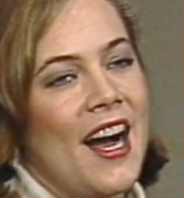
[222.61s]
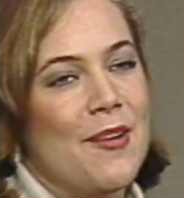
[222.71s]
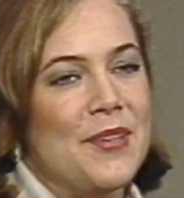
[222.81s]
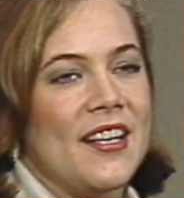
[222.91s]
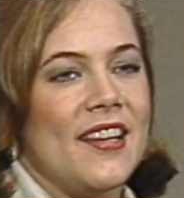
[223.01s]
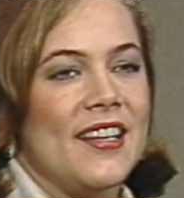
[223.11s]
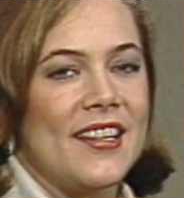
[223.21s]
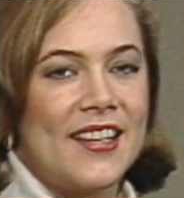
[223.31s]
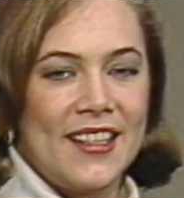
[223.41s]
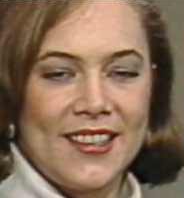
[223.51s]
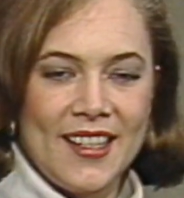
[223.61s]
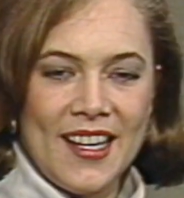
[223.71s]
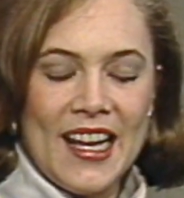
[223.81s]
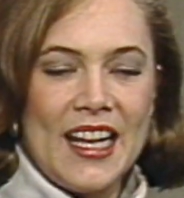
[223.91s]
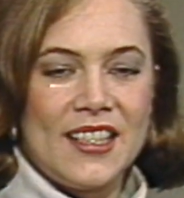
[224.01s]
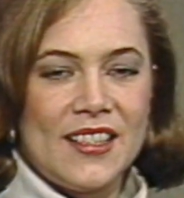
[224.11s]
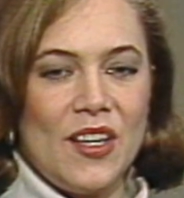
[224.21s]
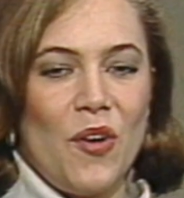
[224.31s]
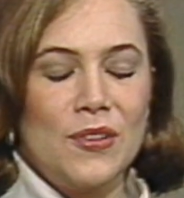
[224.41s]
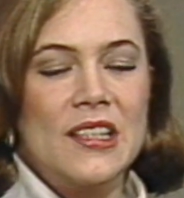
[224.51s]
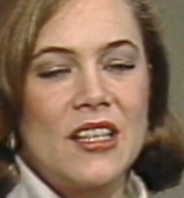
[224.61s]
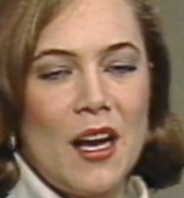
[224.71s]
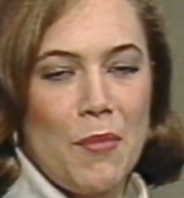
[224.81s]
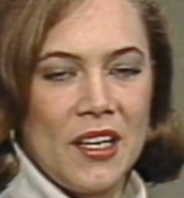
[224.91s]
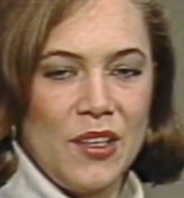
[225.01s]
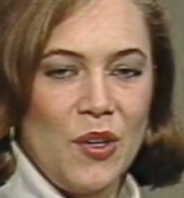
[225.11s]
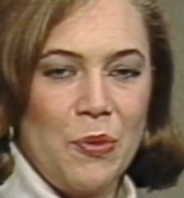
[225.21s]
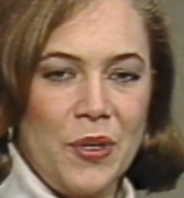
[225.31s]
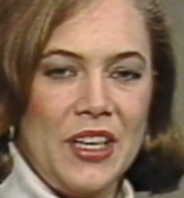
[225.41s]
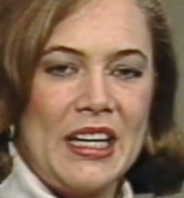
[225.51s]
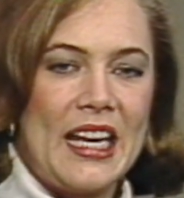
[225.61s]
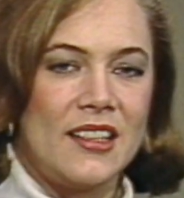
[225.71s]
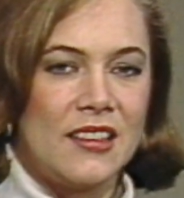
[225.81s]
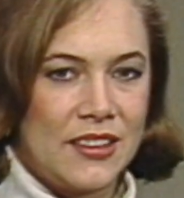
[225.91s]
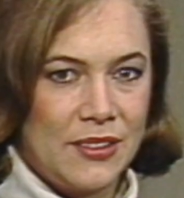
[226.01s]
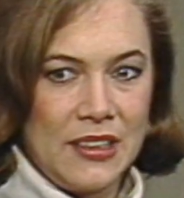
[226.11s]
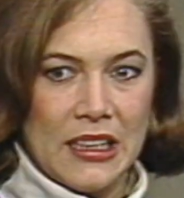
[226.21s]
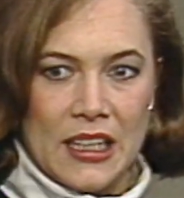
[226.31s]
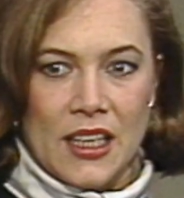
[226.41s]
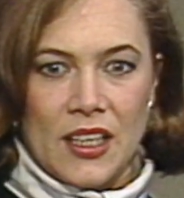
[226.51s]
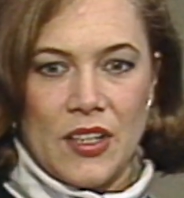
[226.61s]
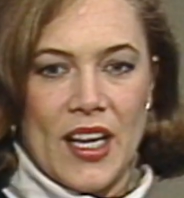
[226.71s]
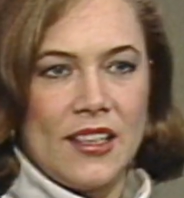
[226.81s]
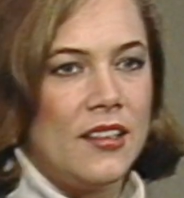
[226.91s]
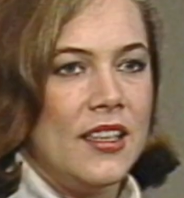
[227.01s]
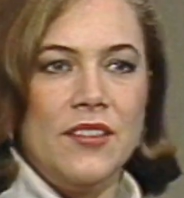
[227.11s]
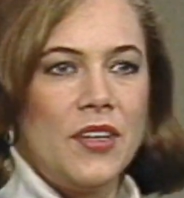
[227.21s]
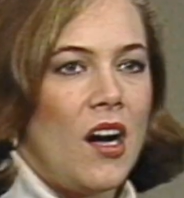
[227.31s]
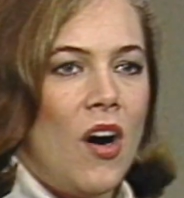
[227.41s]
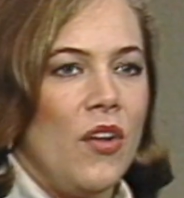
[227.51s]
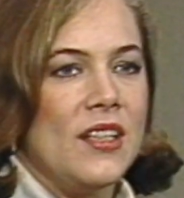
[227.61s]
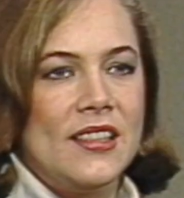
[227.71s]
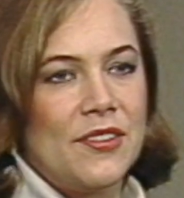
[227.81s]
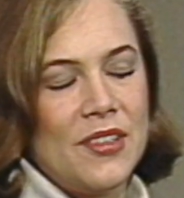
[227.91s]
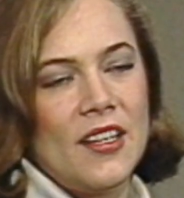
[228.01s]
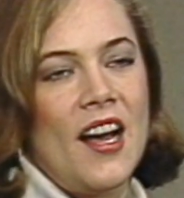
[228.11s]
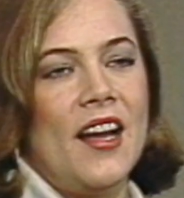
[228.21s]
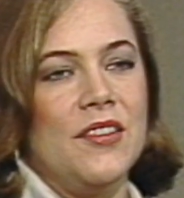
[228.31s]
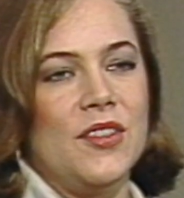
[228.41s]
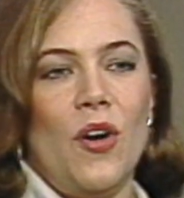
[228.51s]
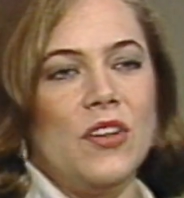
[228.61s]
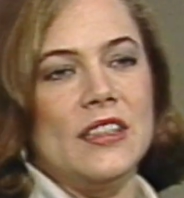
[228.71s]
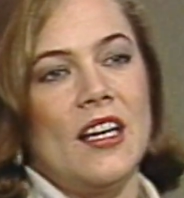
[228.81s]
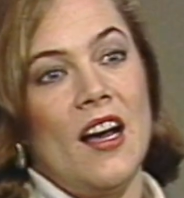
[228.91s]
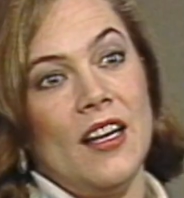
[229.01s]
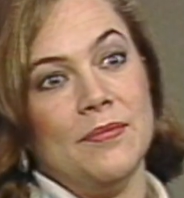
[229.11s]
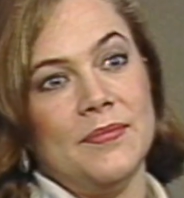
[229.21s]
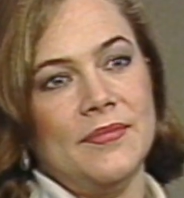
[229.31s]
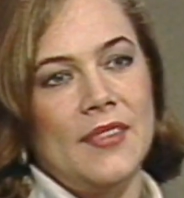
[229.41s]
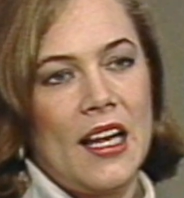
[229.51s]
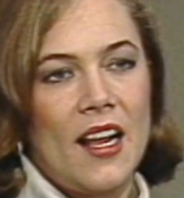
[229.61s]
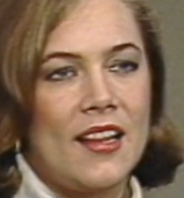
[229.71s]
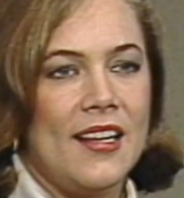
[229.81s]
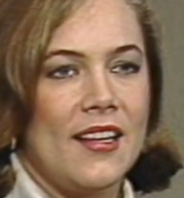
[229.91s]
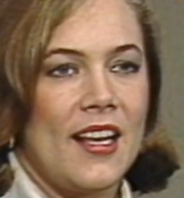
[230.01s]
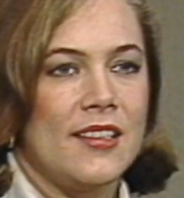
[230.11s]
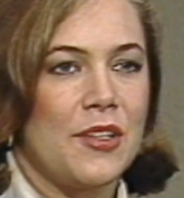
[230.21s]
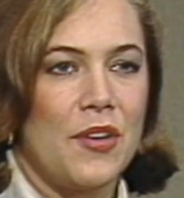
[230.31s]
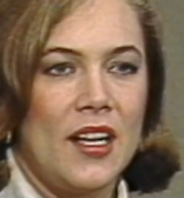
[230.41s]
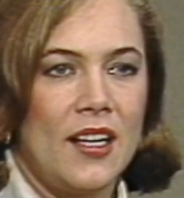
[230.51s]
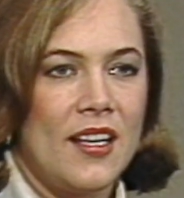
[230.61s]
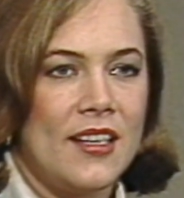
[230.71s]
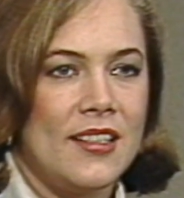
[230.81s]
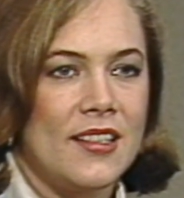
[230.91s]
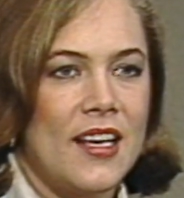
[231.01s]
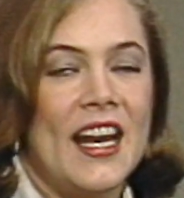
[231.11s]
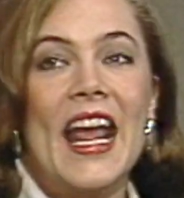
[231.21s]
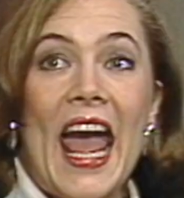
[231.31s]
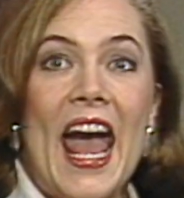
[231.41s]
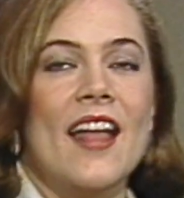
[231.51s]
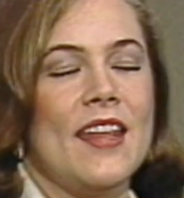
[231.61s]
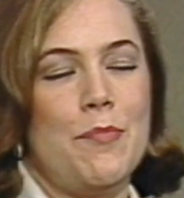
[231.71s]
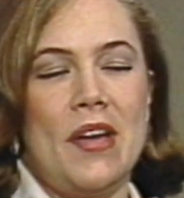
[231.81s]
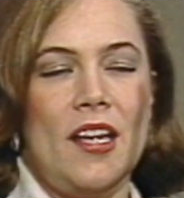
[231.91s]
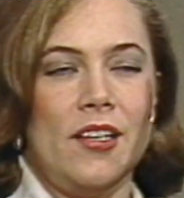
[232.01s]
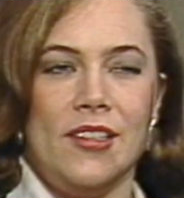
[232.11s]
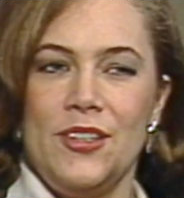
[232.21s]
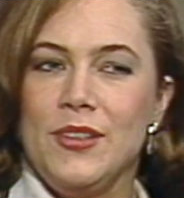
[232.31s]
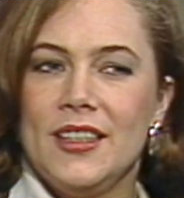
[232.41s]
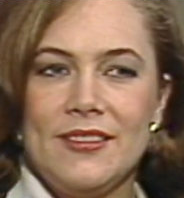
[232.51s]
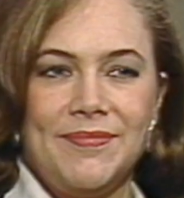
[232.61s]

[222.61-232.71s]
I mean, I think that it's the only job I know where you get to you get to live all these different lives all the time. And I think that's great. I think it's exciting, and they pay you to do it.